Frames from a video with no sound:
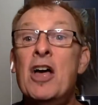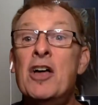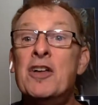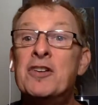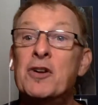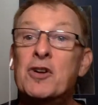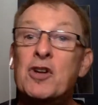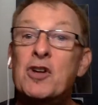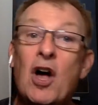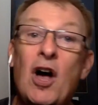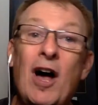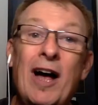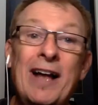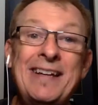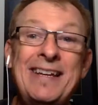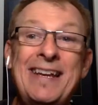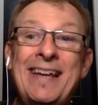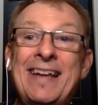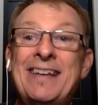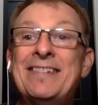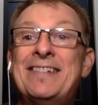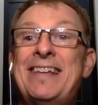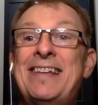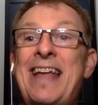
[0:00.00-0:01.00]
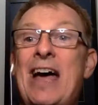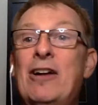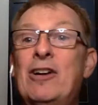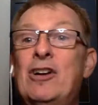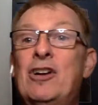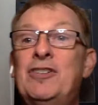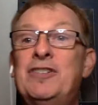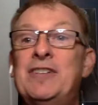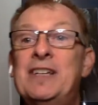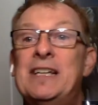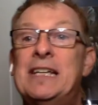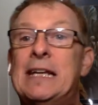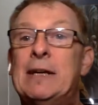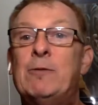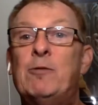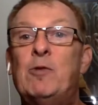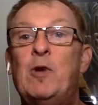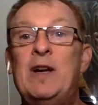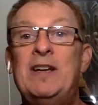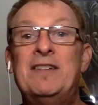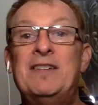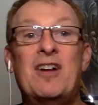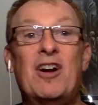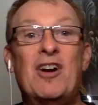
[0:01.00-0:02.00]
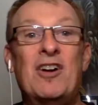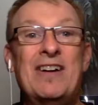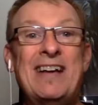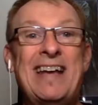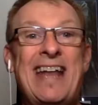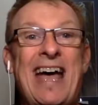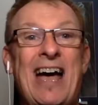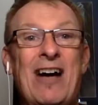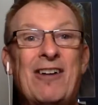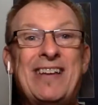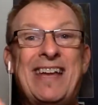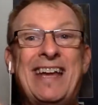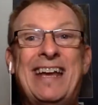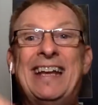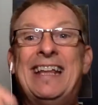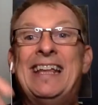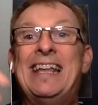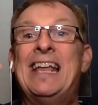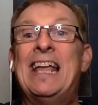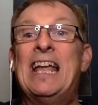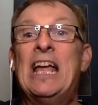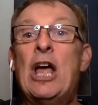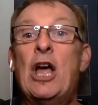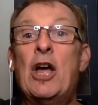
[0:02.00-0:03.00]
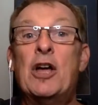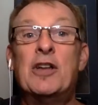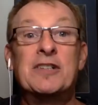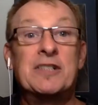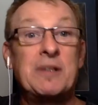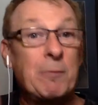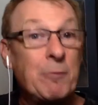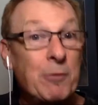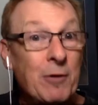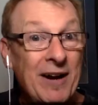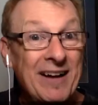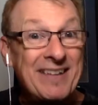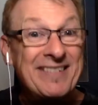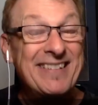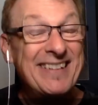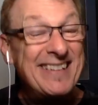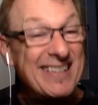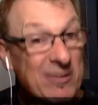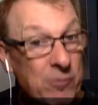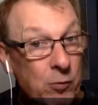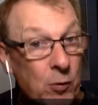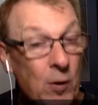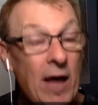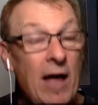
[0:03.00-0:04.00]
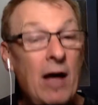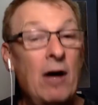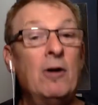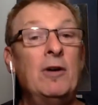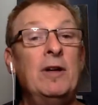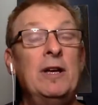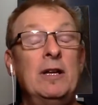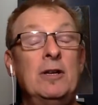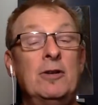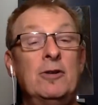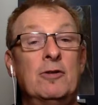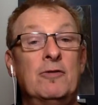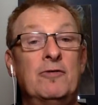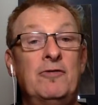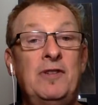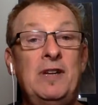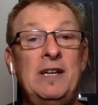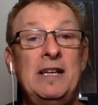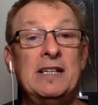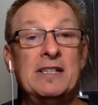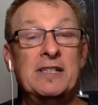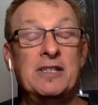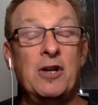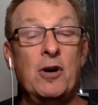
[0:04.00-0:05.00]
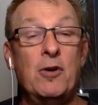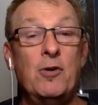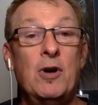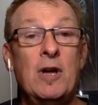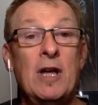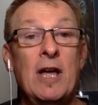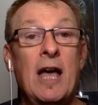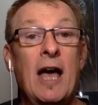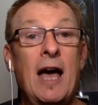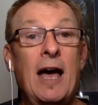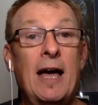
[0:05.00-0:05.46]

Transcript: So contests, downloads, and giveaways are now getting suppressed as well in your feed. So